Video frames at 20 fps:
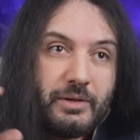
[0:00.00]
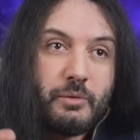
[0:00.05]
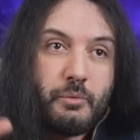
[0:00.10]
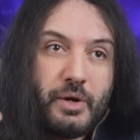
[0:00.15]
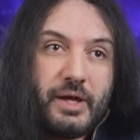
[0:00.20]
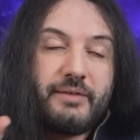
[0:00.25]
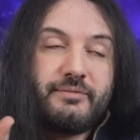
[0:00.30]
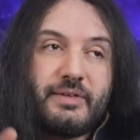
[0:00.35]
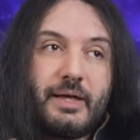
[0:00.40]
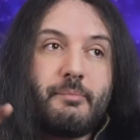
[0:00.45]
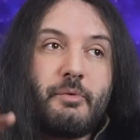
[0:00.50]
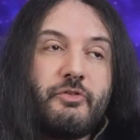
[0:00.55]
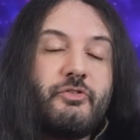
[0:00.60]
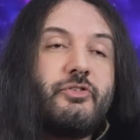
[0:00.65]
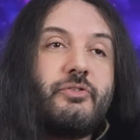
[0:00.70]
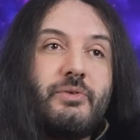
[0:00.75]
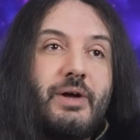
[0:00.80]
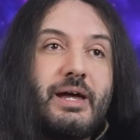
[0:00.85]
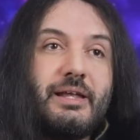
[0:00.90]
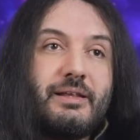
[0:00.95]
that we have
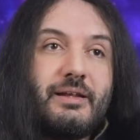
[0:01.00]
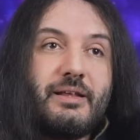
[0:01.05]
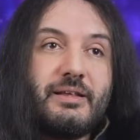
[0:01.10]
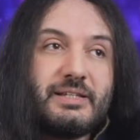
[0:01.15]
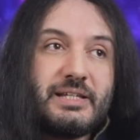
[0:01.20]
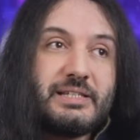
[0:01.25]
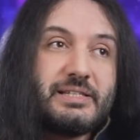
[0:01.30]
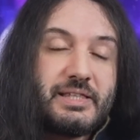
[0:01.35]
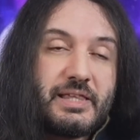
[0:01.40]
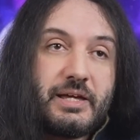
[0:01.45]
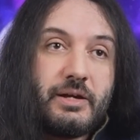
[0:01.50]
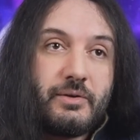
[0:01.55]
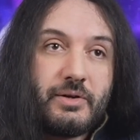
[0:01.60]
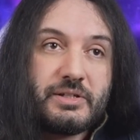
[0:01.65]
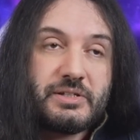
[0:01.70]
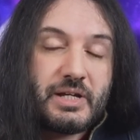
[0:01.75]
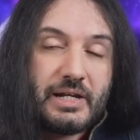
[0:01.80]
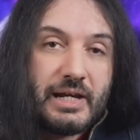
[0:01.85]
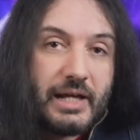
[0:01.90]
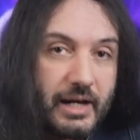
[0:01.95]
demonstrated that this theory
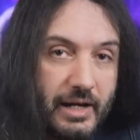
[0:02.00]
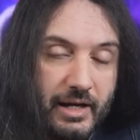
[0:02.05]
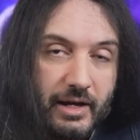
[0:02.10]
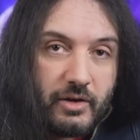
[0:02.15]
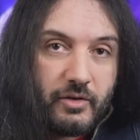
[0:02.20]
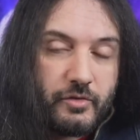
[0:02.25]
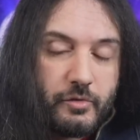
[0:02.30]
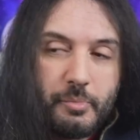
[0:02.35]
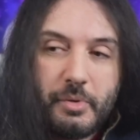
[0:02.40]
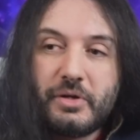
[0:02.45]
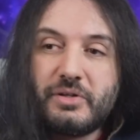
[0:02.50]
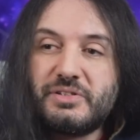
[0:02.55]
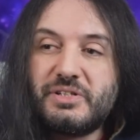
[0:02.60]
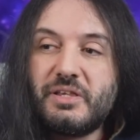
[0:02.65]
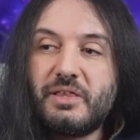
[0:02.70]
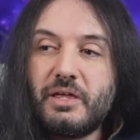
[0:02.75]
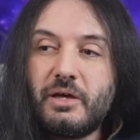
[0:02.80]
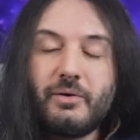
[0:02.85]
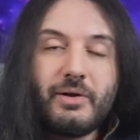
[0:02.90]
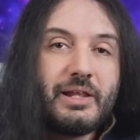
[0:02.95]
is clearly a conspiracy
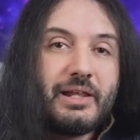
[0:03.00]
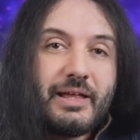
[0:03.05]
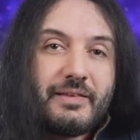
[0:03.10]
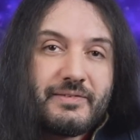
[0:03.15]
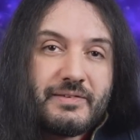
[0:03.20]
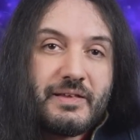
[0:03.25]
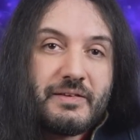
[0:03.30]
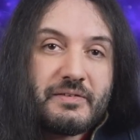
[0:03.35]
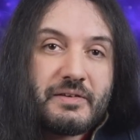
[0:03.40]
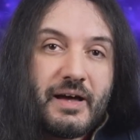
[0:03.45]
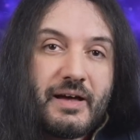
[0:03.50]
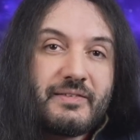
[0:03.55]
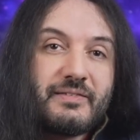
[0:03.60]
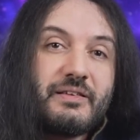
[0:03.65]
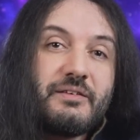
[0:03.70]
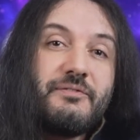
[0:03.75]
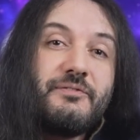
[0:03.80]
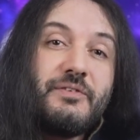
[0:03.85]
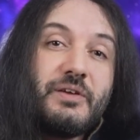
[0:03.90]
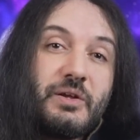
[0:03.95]
theory, let's discuss
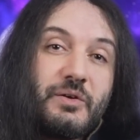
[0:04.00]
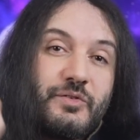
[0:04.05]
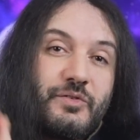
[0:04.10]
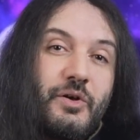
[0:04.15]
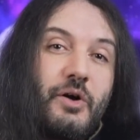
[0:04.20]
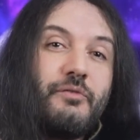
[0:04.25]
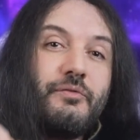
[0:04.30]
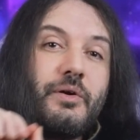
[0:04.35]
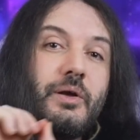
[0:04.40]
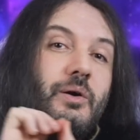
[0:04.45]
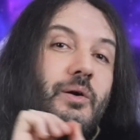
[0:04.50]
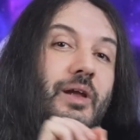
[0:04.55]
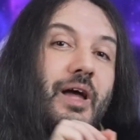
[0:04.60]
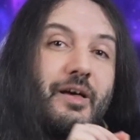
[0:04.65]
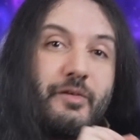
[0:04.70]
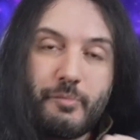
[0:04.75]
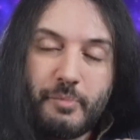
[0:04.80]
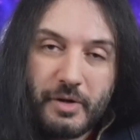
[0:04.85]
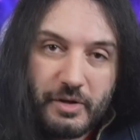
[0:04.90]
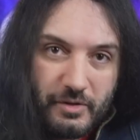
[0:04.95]
the philosophical
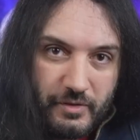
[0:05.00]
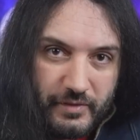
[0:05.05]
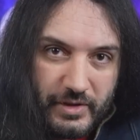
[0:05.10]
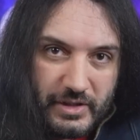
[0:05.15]
aspect of